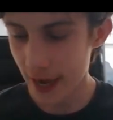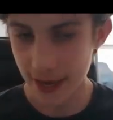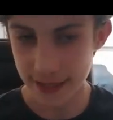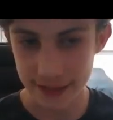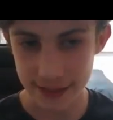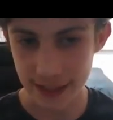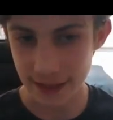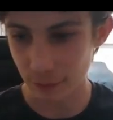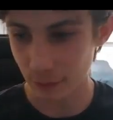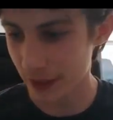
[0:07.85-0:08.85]

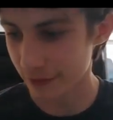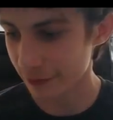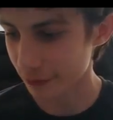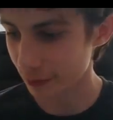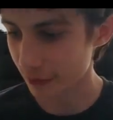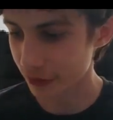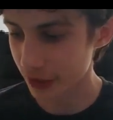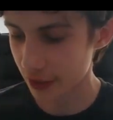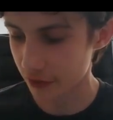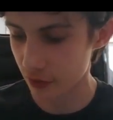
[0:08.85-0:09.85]
18 wins with
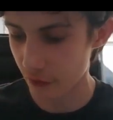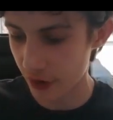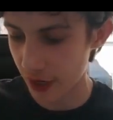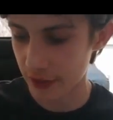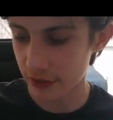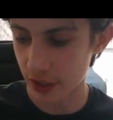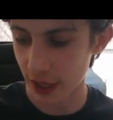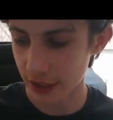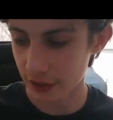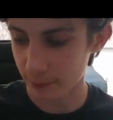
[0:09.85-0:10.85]
six defeats,
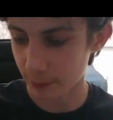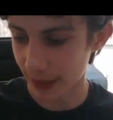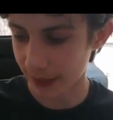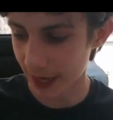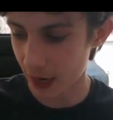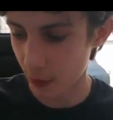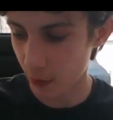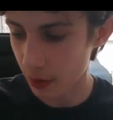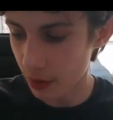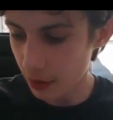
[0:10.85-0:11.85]
and he's back out